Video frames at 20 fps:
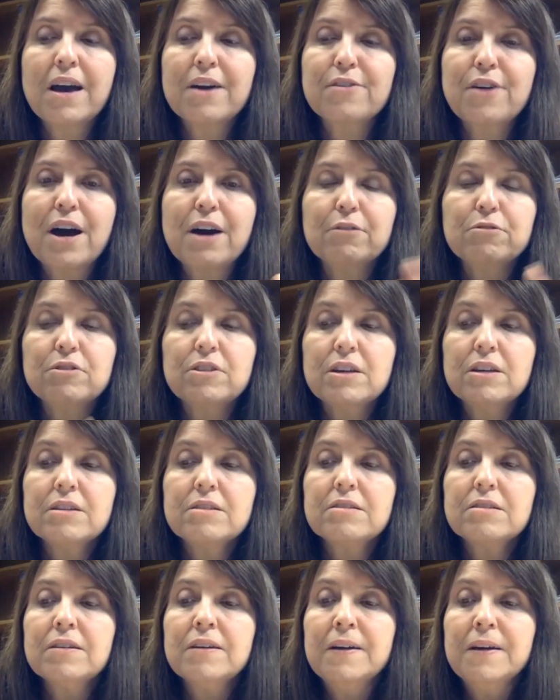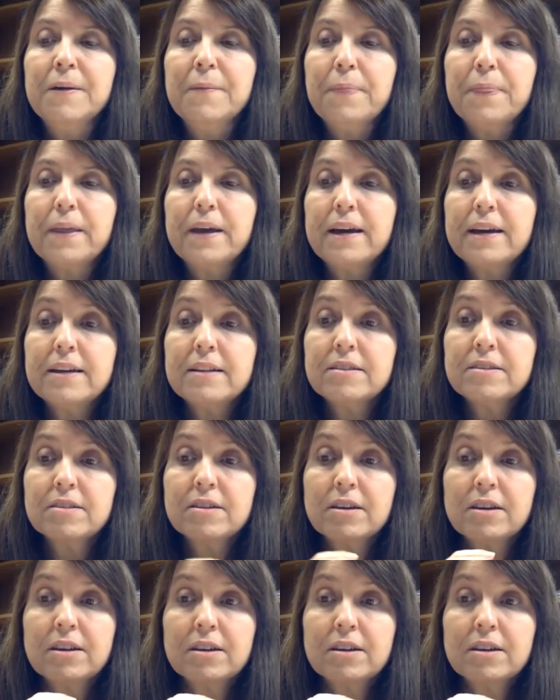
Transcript: around it and